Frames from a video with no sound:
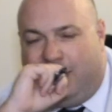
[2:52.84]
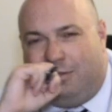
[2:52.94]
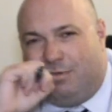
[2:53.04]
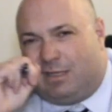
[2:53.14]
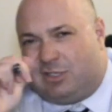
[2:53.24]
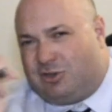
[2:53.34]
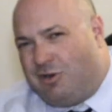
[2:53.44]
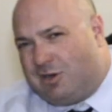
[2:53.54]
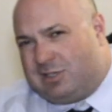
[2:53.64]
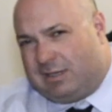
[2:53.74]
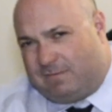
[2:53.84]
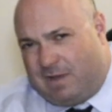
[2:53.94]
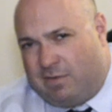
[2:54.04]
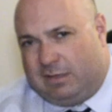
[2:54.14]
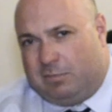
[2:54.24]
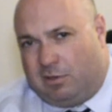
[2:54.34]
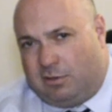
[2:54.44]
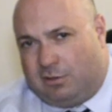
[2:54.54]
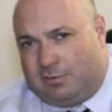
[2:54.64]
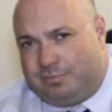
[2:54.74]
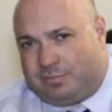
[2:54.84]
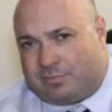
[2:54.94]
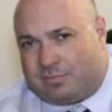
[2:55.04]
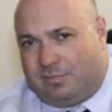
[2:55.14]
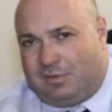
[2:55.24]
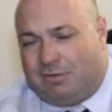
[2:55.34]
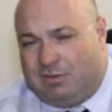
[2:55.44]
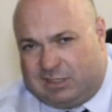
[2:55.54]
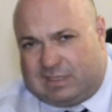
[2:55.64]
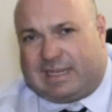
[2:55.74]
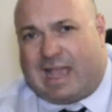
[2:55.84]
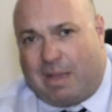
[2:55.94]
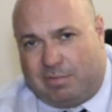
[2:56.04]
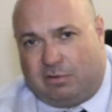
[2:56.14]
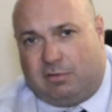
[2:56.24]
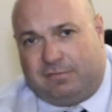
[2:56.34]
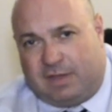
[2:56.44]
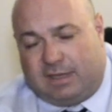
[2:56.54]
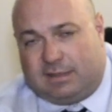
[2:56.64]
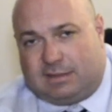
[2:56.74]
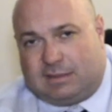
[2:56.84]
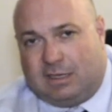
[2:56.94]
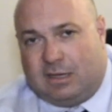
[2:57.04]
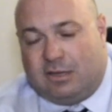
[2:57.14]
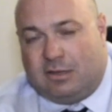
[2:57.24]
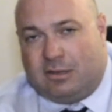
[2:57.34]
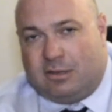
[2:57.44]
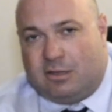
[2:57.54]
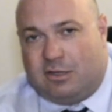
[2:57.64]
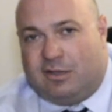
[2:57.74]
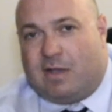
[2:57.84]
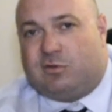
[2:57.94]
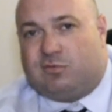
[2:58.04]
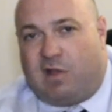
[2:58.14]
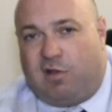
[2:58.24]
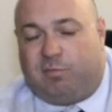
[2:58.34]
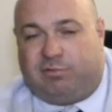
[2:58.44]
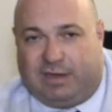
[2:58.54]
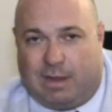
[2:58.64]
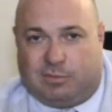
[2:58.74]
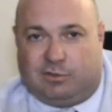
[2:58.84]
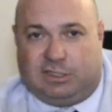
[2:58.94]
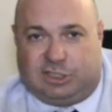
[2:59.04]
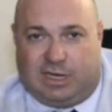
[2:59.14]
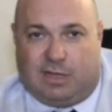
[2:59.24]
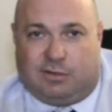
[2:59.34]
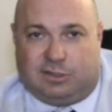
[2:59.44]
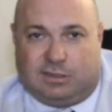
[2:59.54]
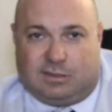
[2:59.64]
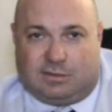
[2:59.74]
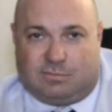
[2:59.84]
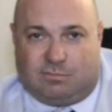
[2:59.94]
With a charge like felony murder, which is a capital offense, you have 12 preemptory challenges.